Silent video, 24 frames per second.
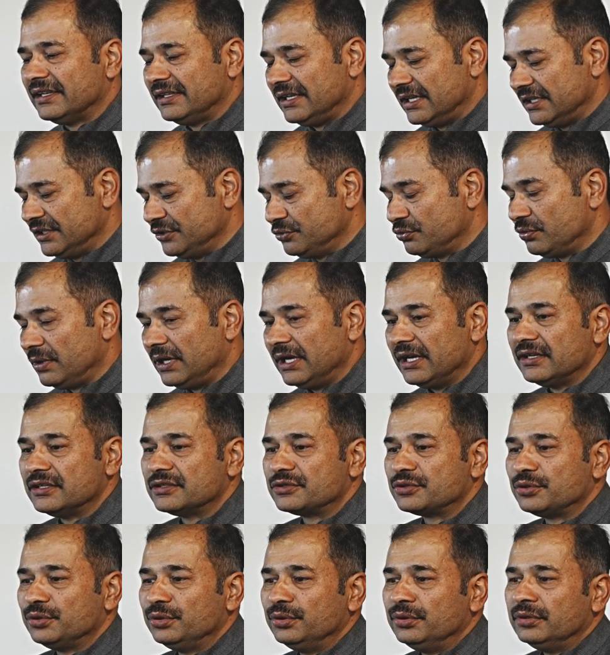That is why
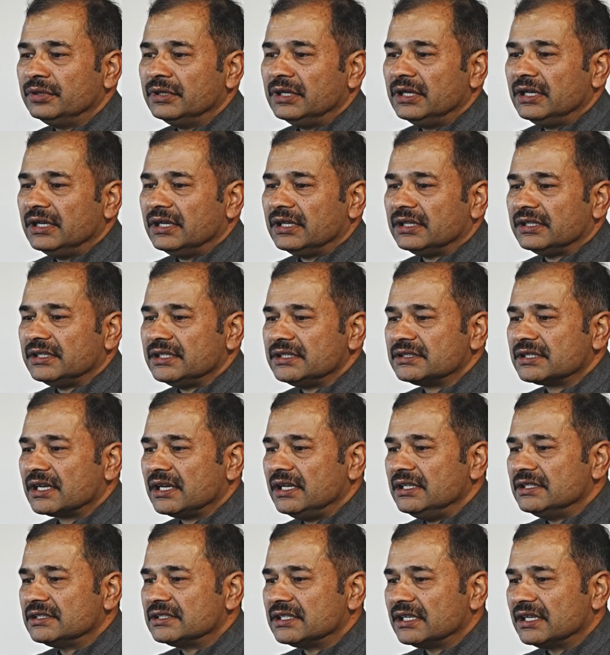also this
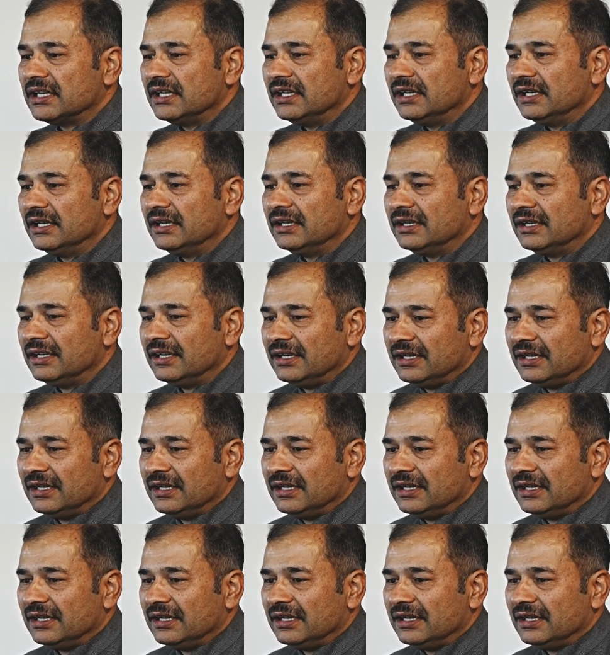cultural